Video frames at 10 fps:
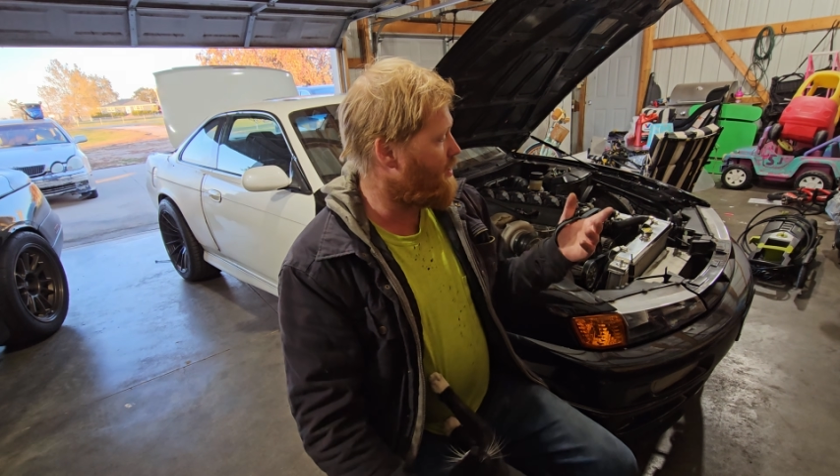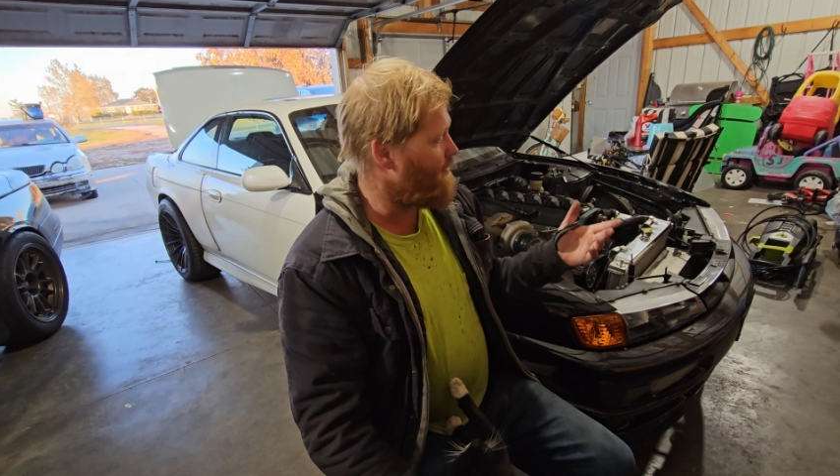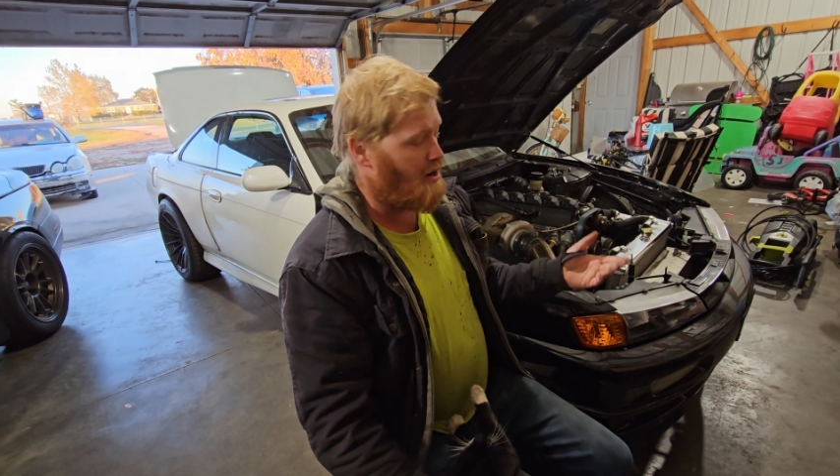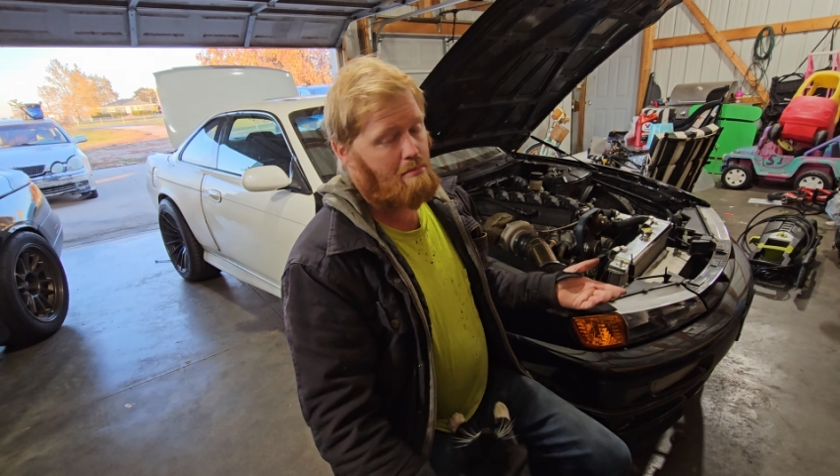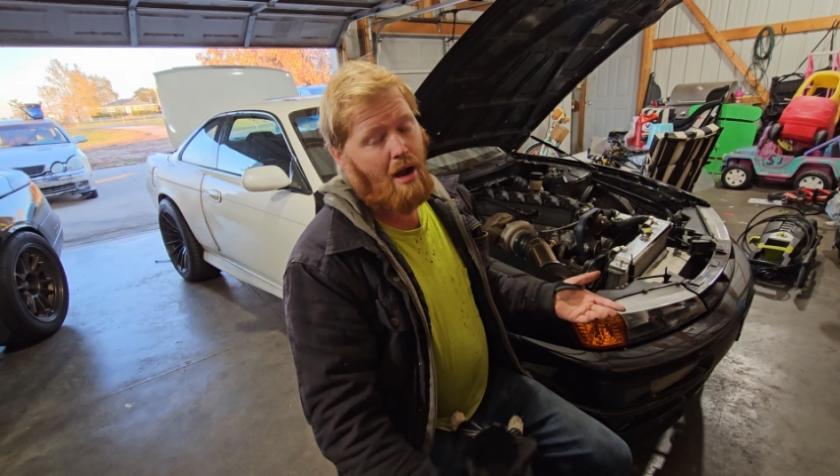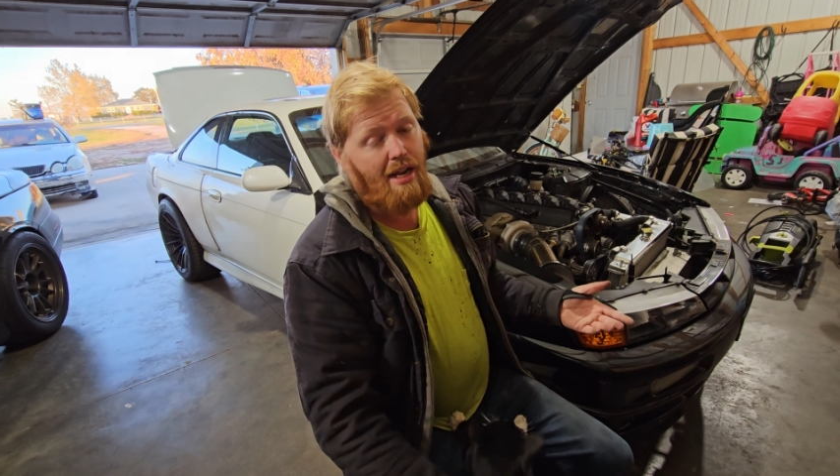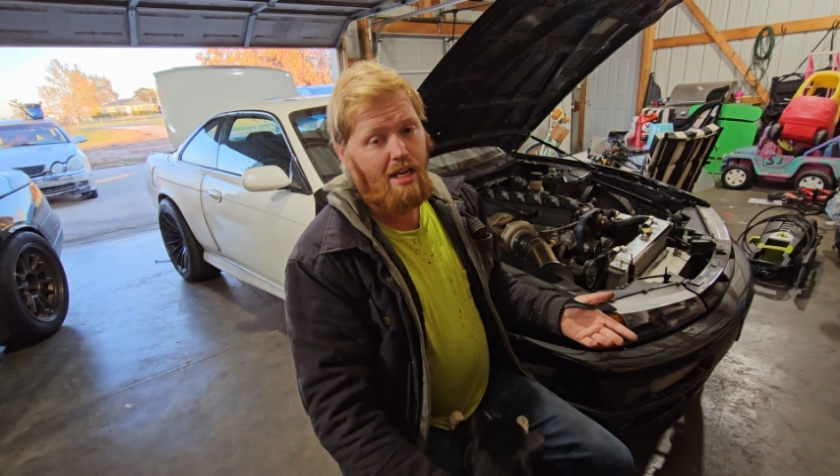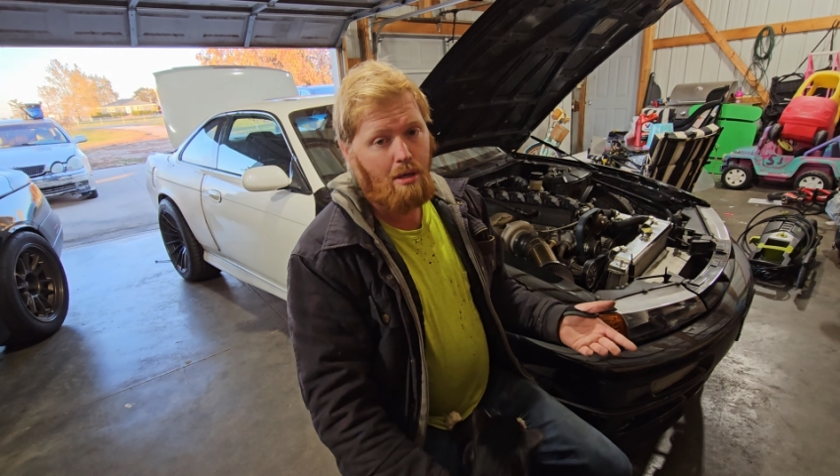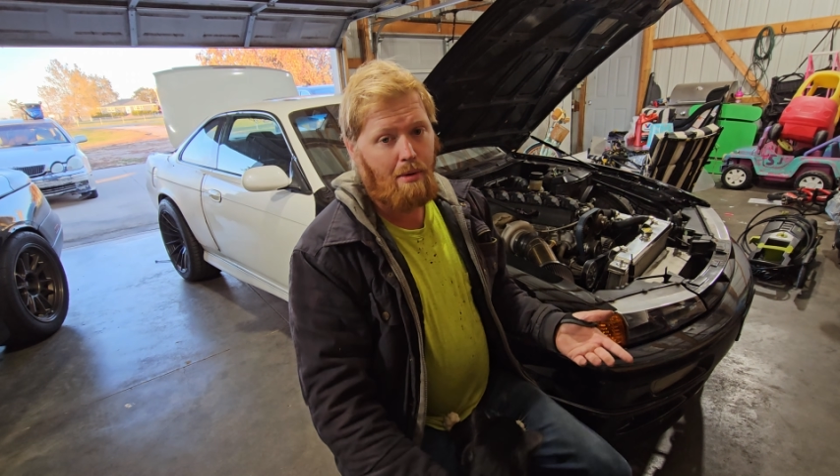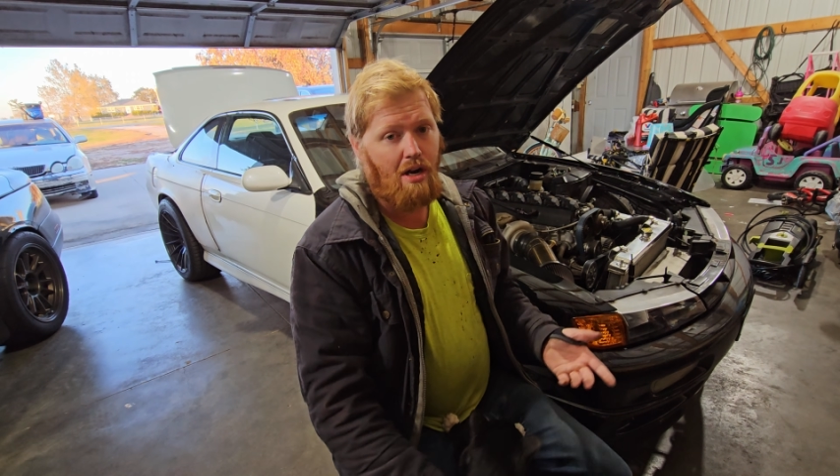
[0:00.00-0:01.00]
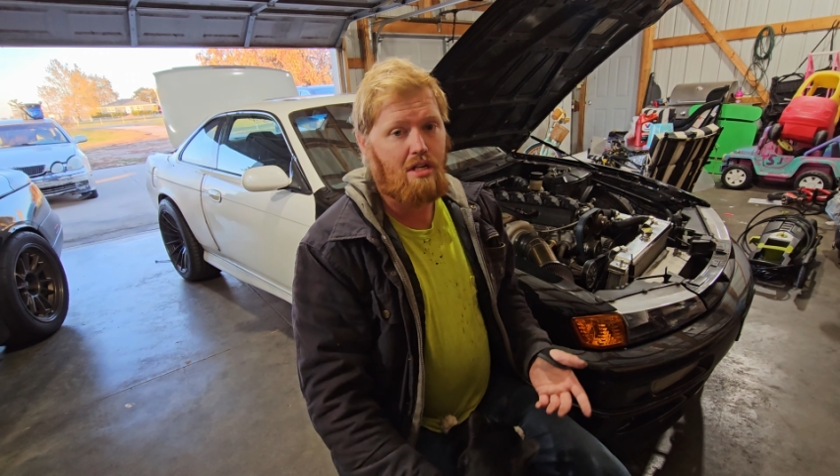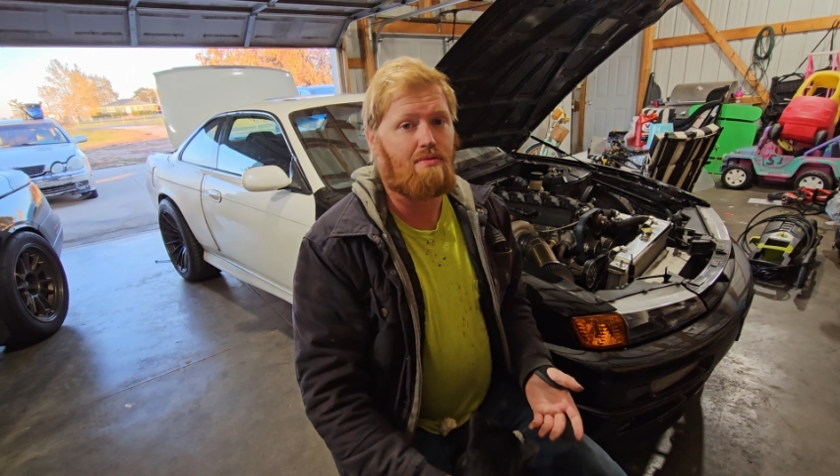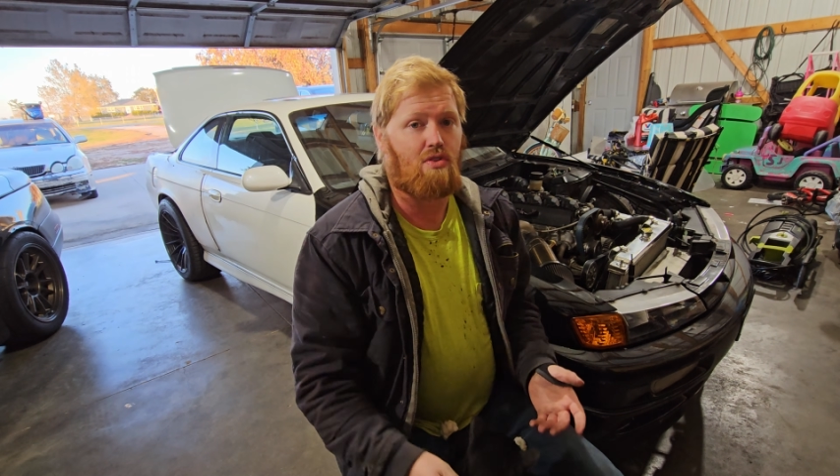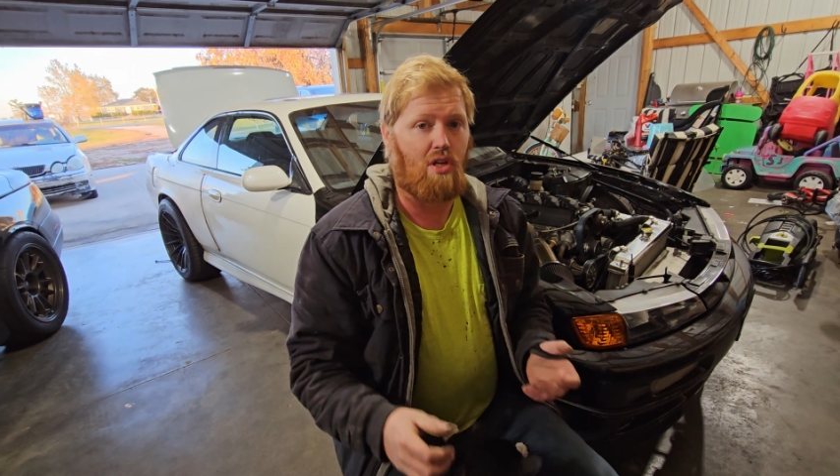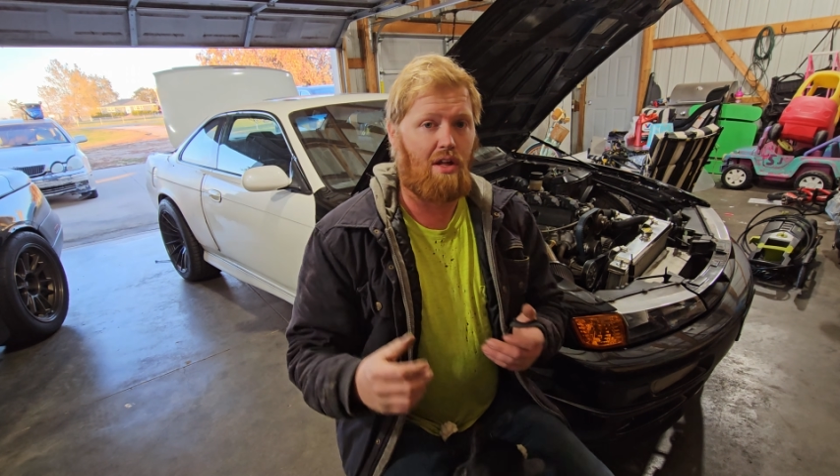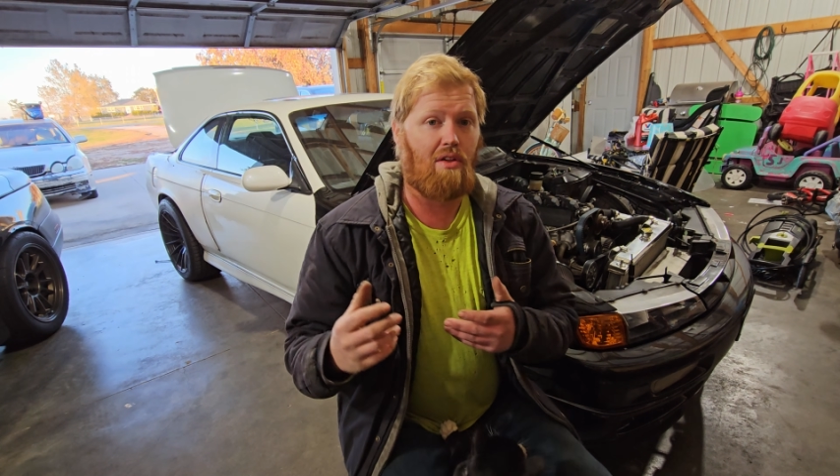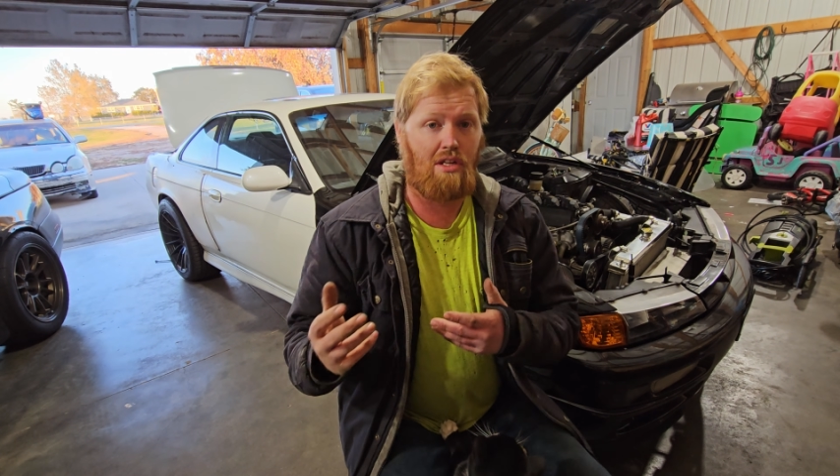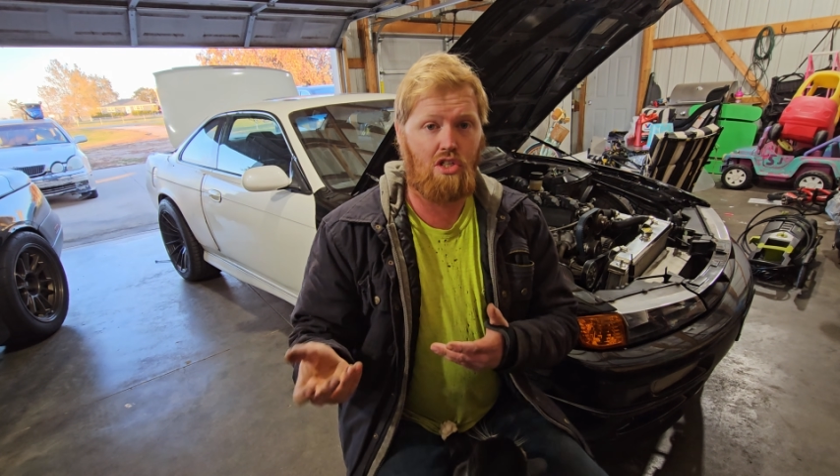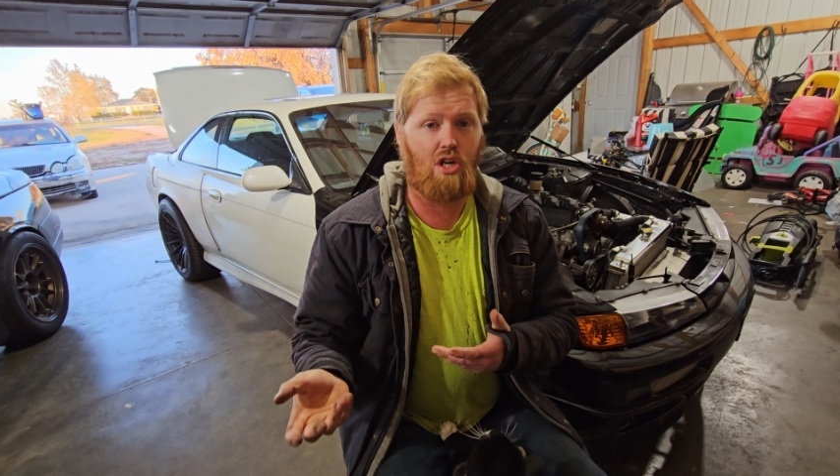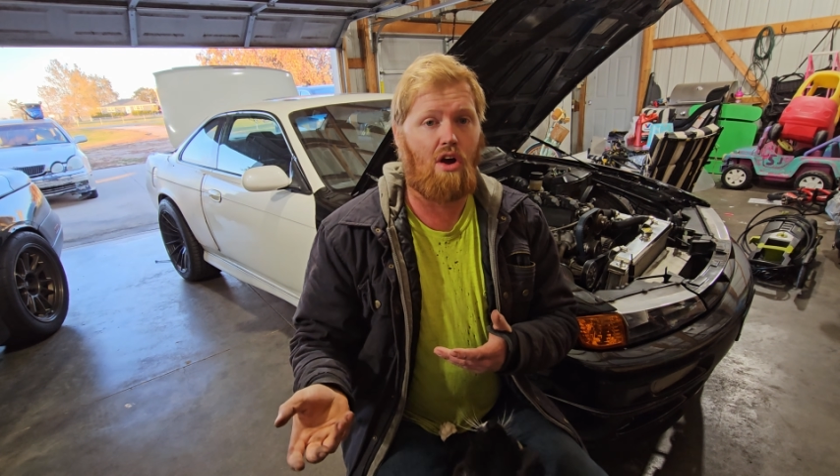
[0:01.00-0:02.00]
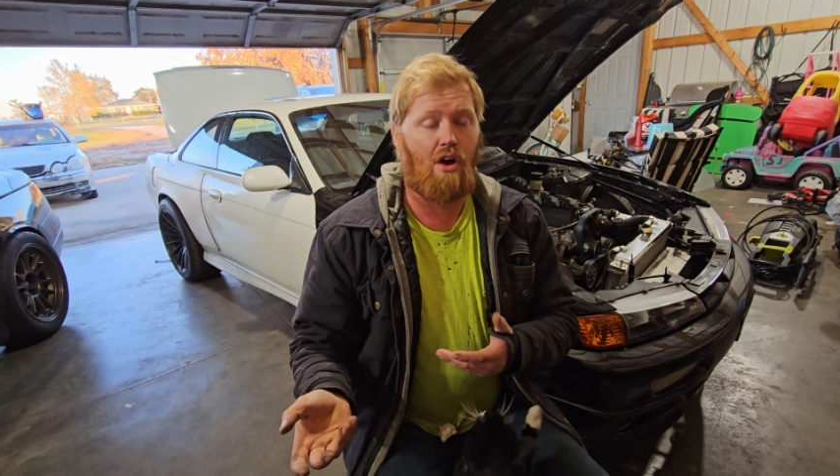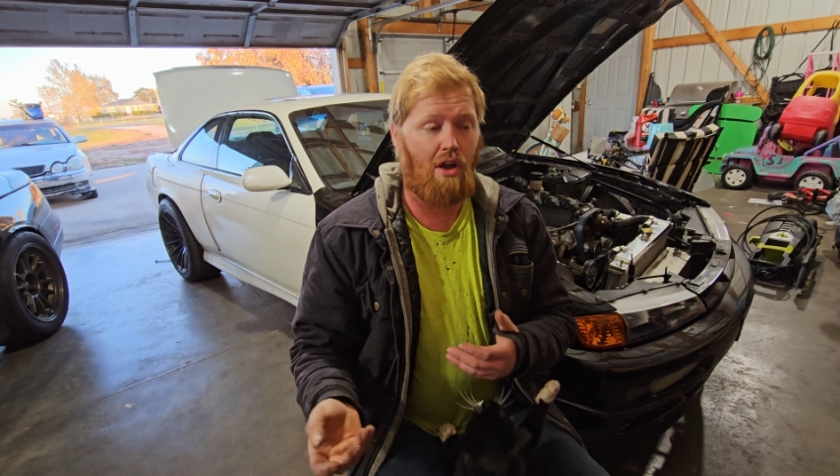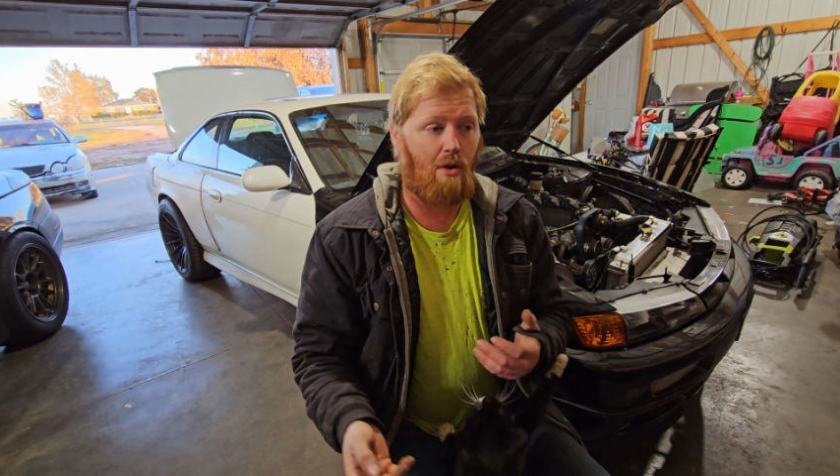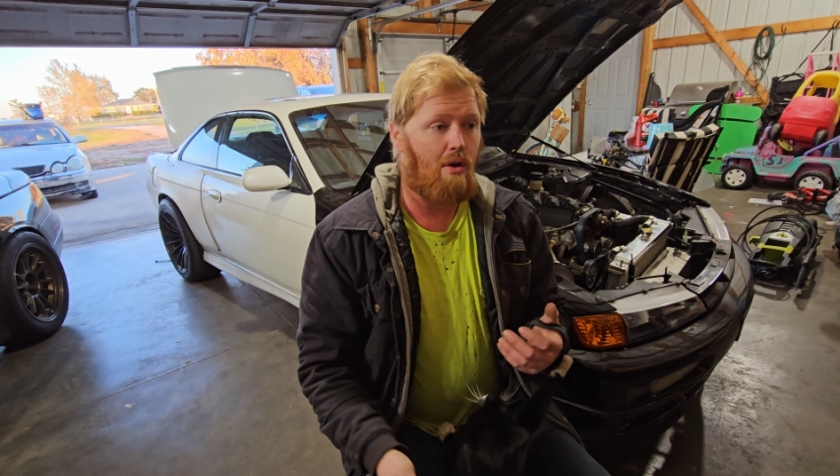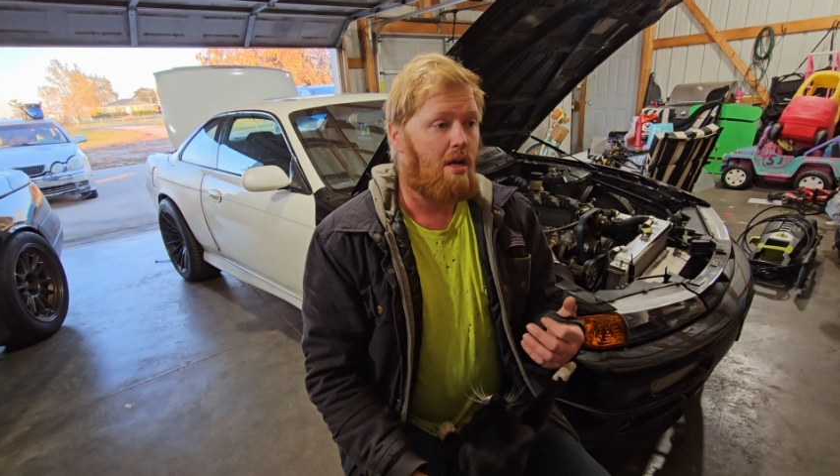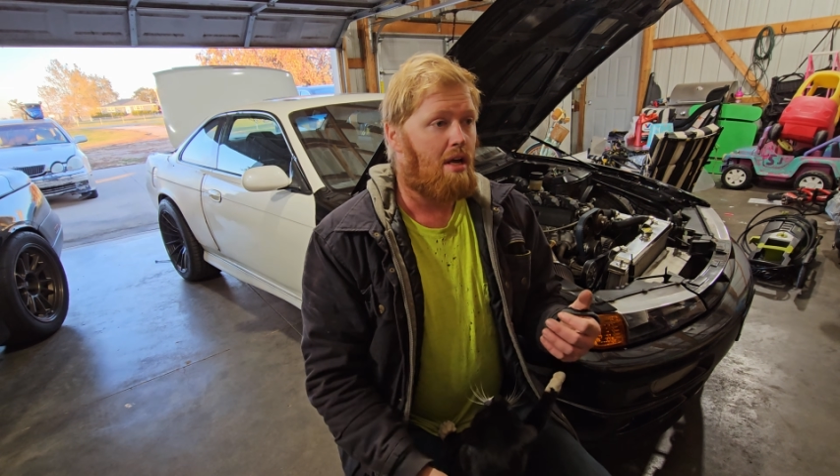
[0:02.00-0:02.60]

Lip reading: found my gearbox for sale in Chicago.